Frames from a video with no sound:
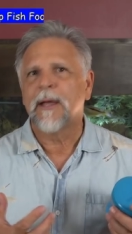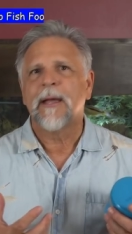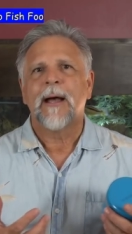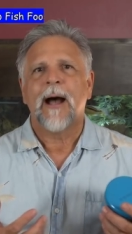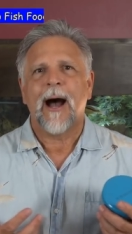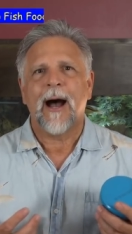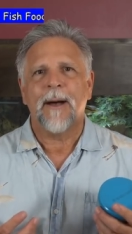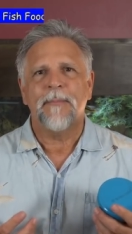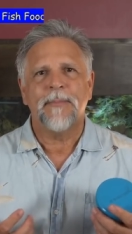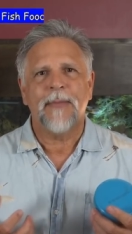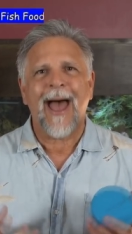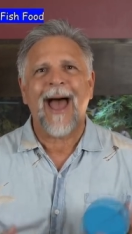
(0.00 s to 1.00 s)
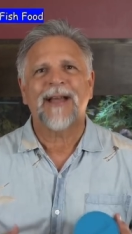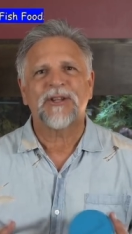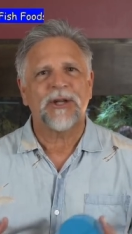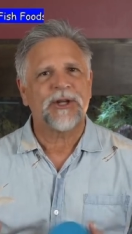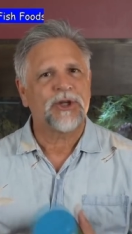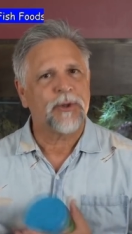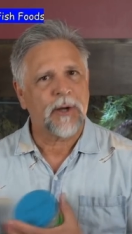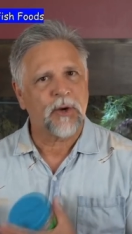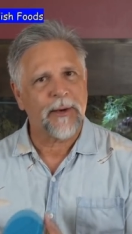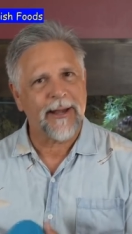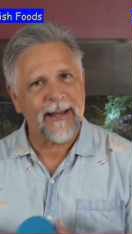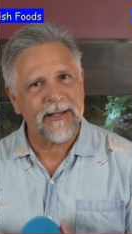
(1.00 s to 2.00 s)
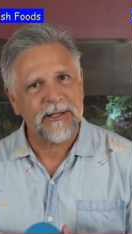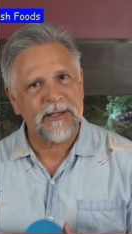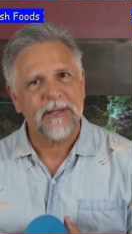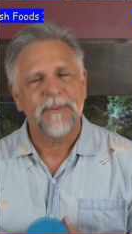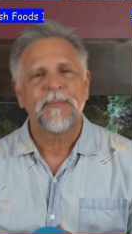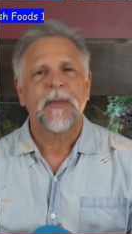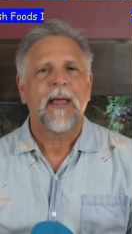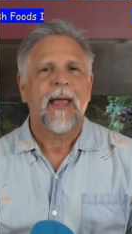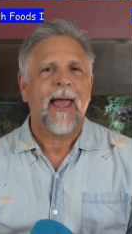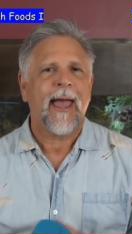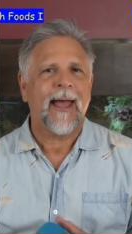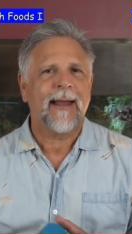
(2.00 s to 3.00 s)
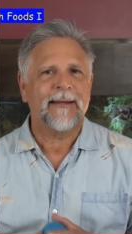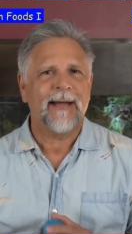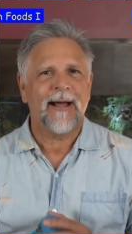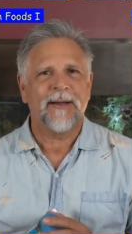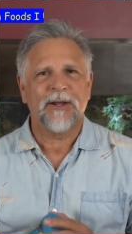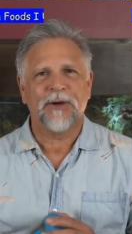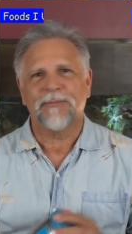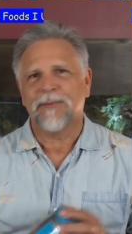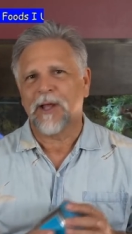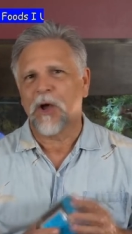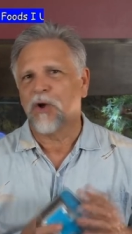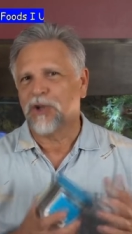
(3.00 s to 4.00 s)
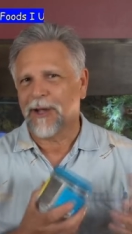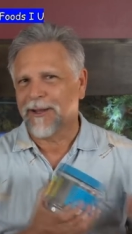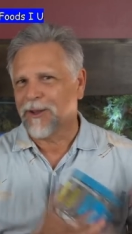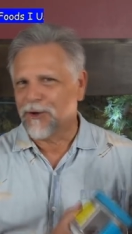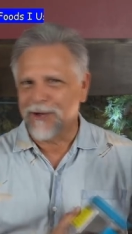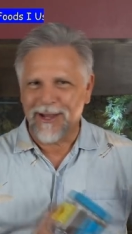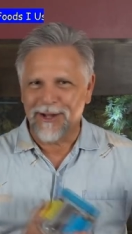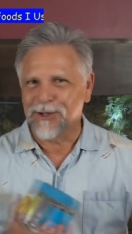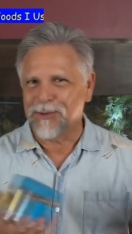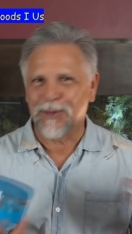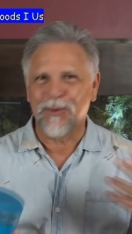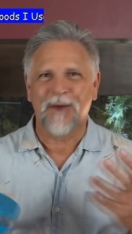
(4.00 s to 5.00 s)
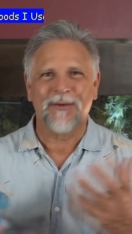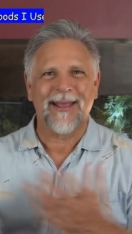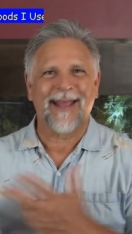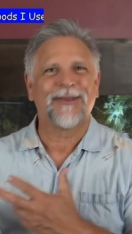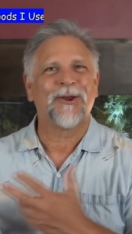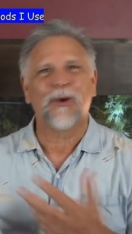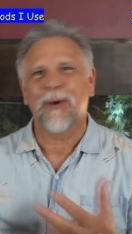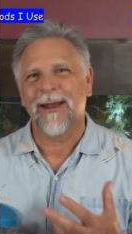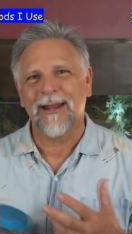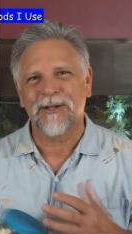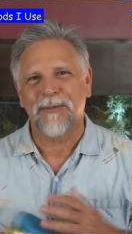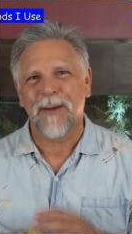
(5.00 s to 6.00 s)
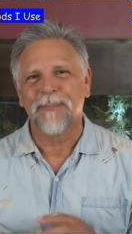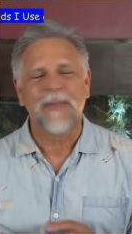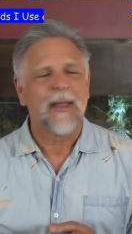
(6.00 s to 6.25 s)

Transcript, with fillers: um, access to ingredients, and uh, you know negotiating their deals with wherever they get their ingredients from.